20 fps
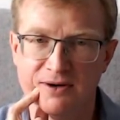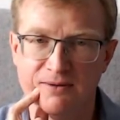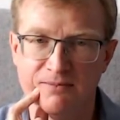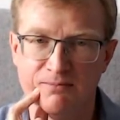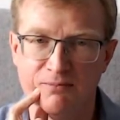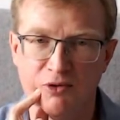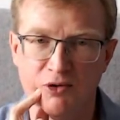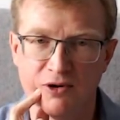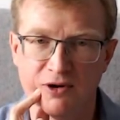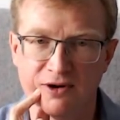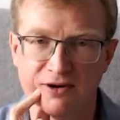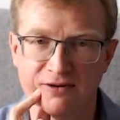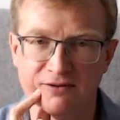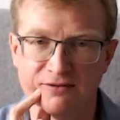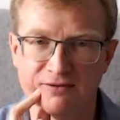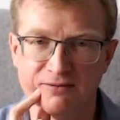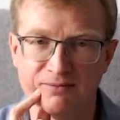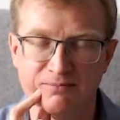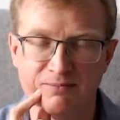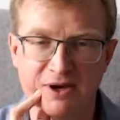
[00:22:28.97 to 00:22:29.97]

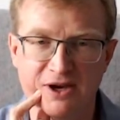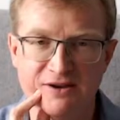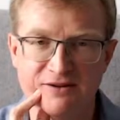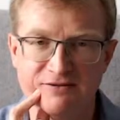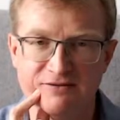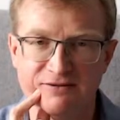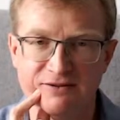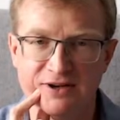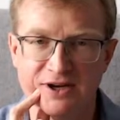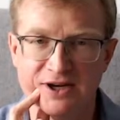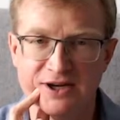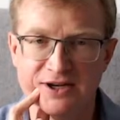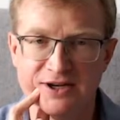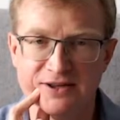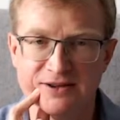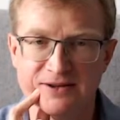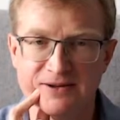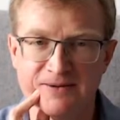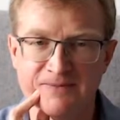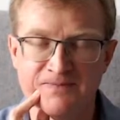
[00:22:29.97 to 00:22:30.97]
Boris, page
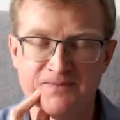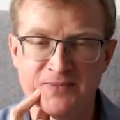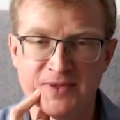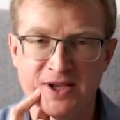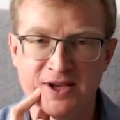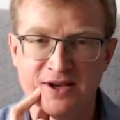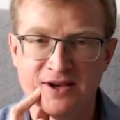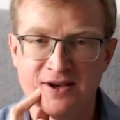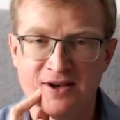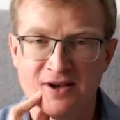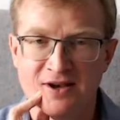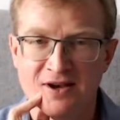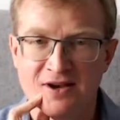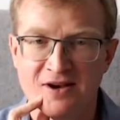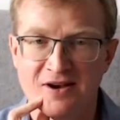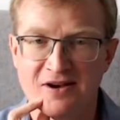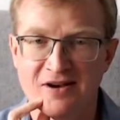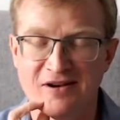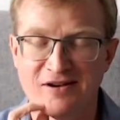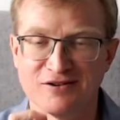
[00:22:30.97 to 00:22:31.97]
9.
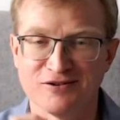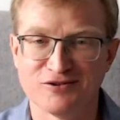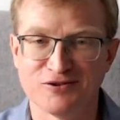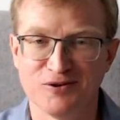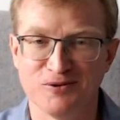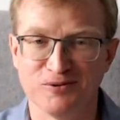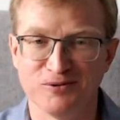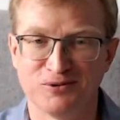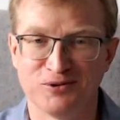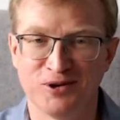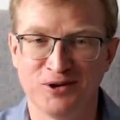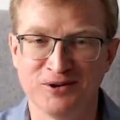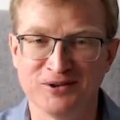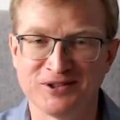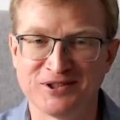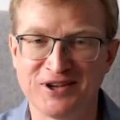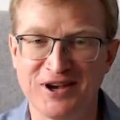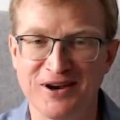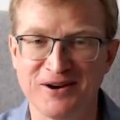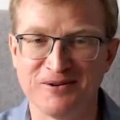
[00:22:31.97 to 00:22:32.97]
So it
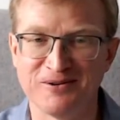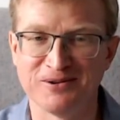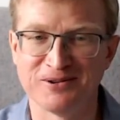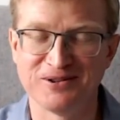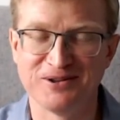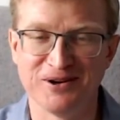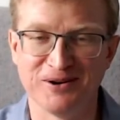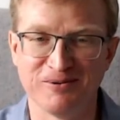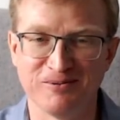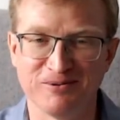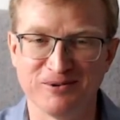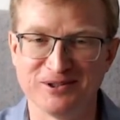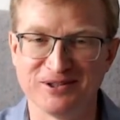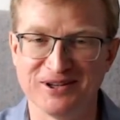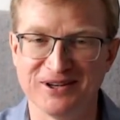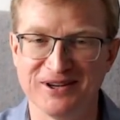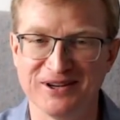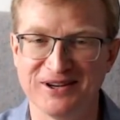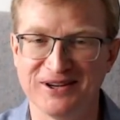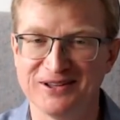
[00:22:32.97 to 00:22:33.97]
turns out there was
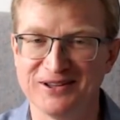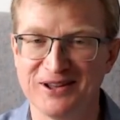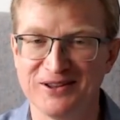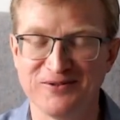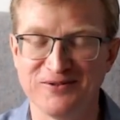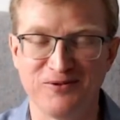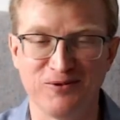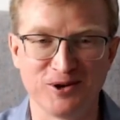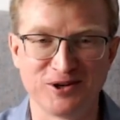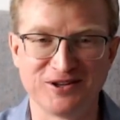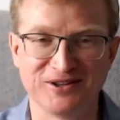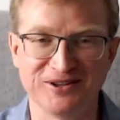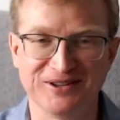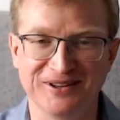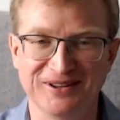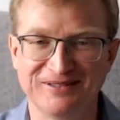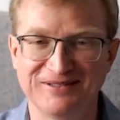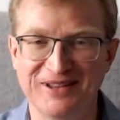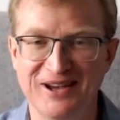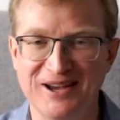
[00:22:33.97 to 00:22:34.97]
an unfortunate
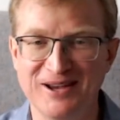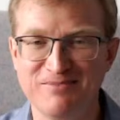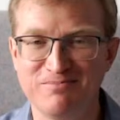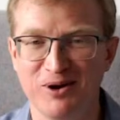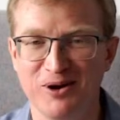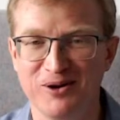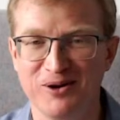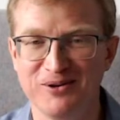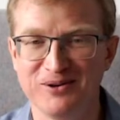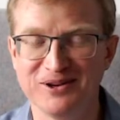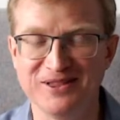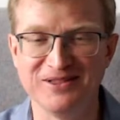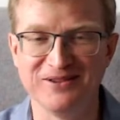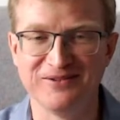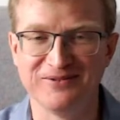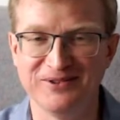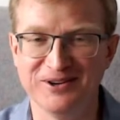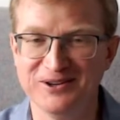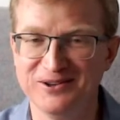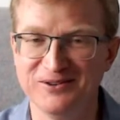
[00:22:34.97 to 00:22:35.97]
typo in the
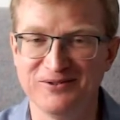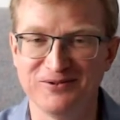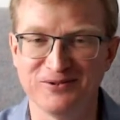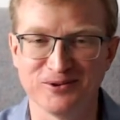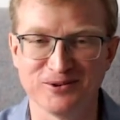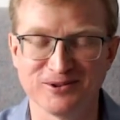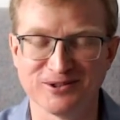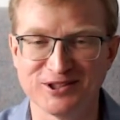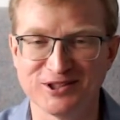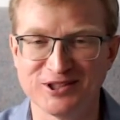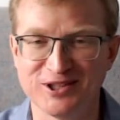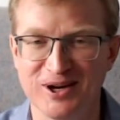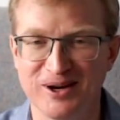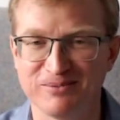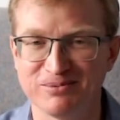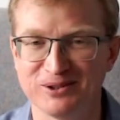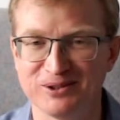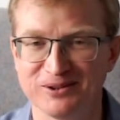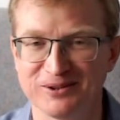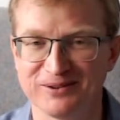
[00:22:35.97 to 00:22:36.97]
very first
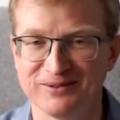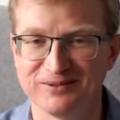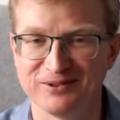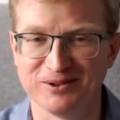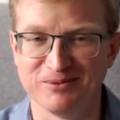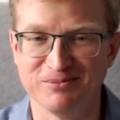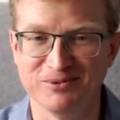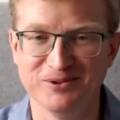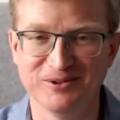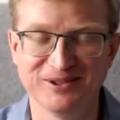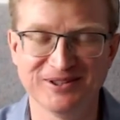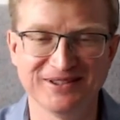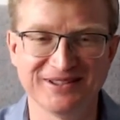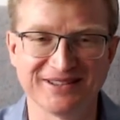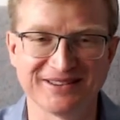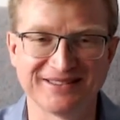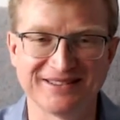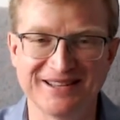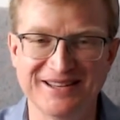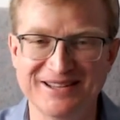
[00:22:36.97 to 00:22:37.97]
chapter of the book
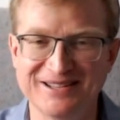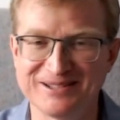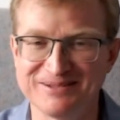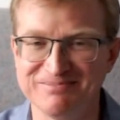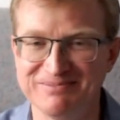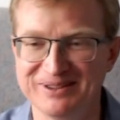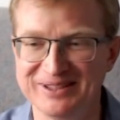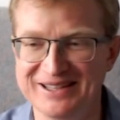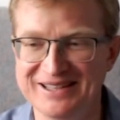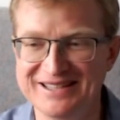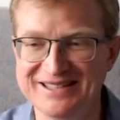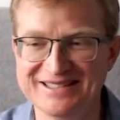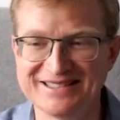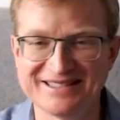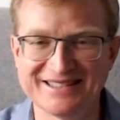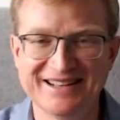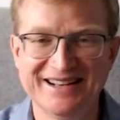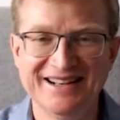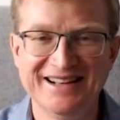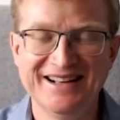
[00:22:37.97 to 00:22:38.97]
that takes place
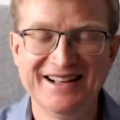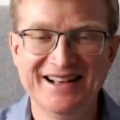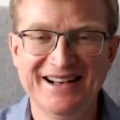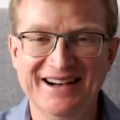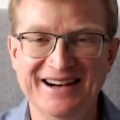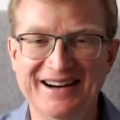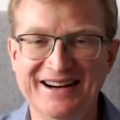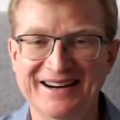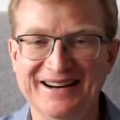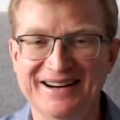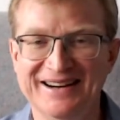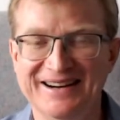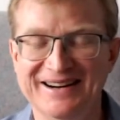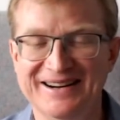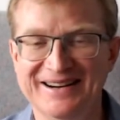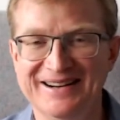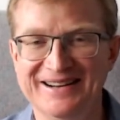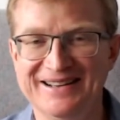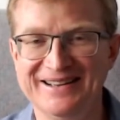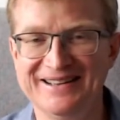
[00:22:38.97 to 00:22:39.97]

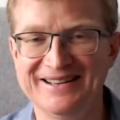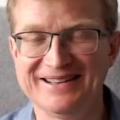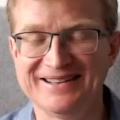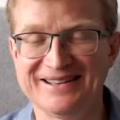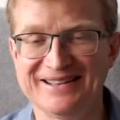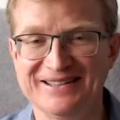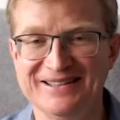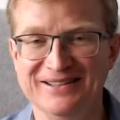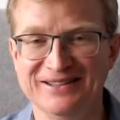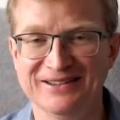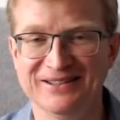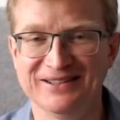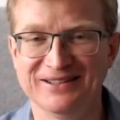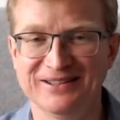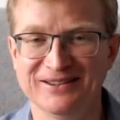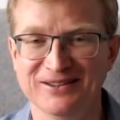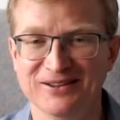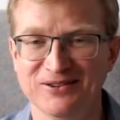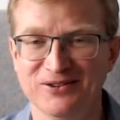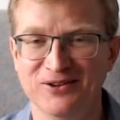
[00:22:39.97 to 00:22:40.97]
in
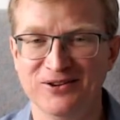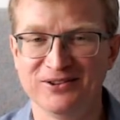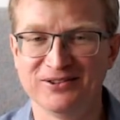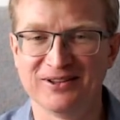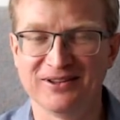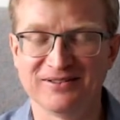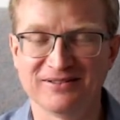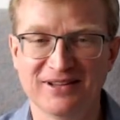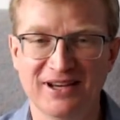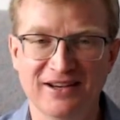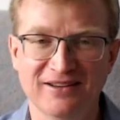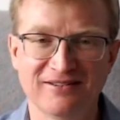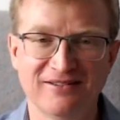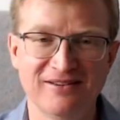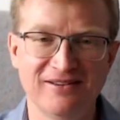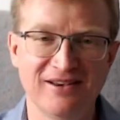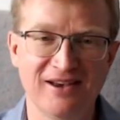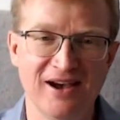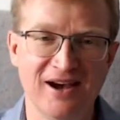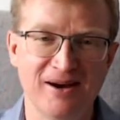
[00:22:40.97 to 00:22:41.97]
the London taxi
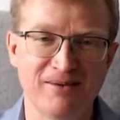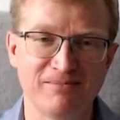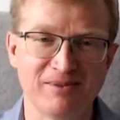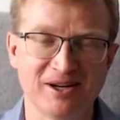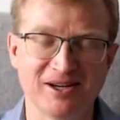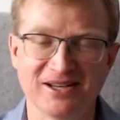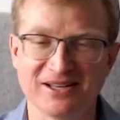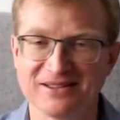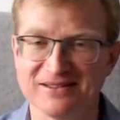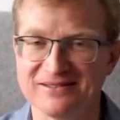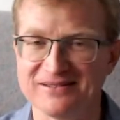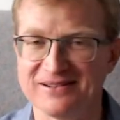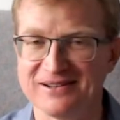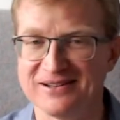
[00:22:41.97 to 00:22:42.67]
cab, and